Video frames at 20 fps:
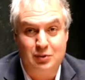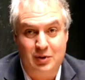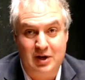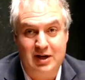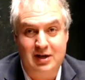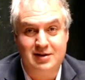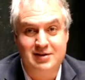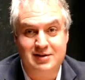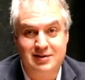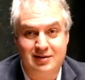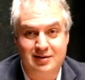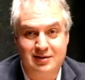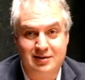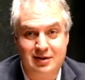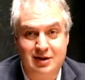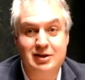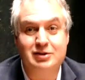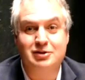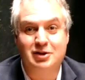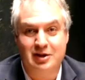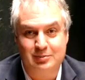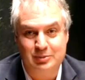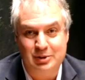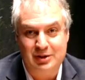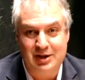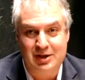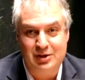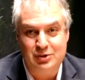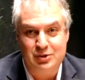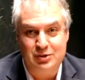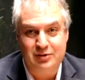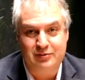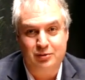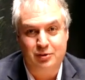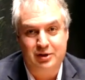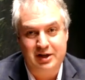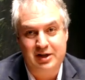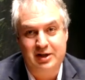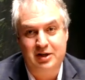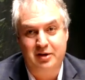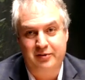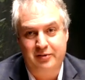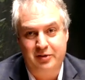greatest killer application for AR,